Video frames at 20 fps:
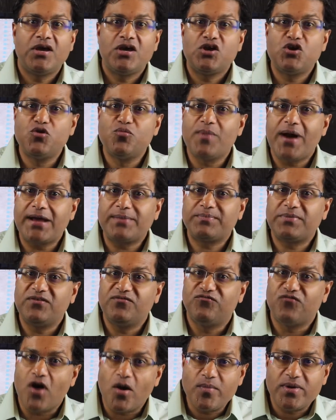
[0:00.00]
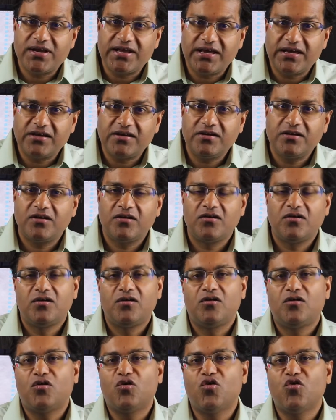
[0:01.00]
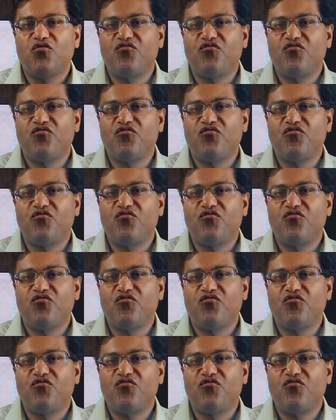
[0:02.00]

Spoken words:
You might be vomiting or